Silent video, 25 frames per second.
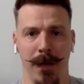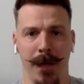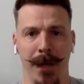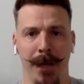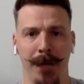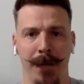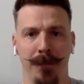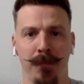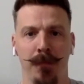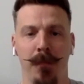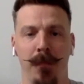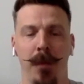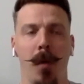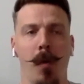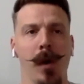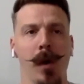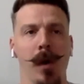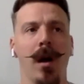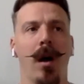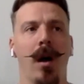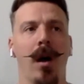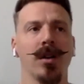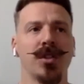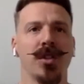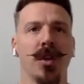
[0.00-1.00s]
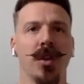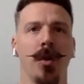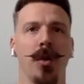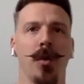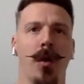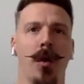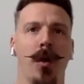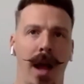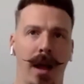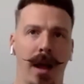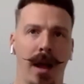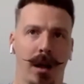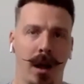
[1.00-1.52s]
But we
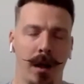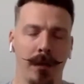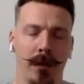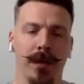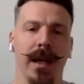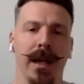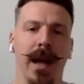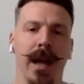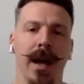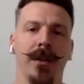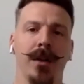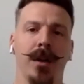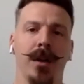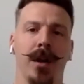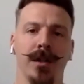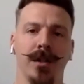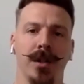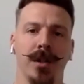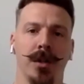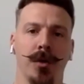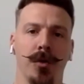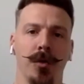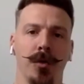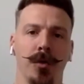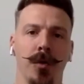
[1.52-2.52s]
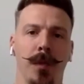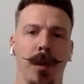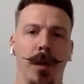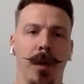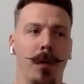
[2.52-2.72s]
also come together as a group